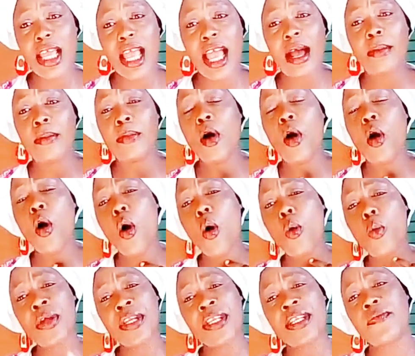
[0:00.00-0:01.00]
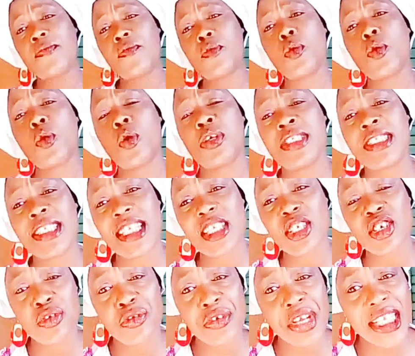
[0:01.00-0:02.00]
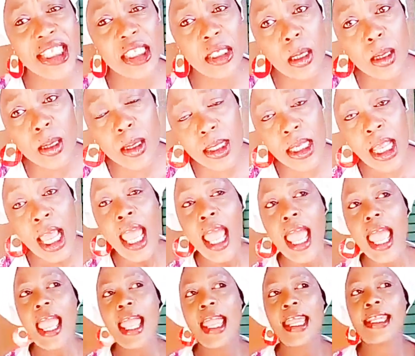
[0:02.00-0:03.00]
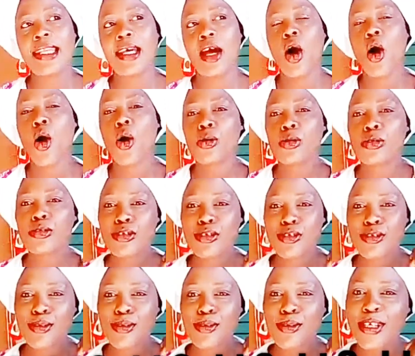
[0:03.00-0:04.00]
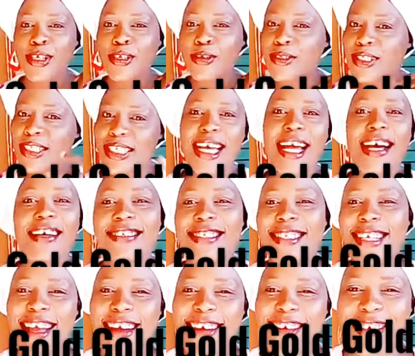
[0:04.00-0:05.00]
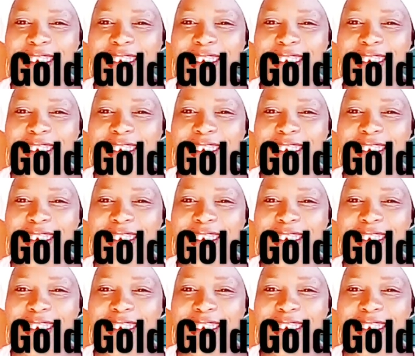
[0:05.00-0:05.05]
They are all wonderful content creators, and also, you know, check out their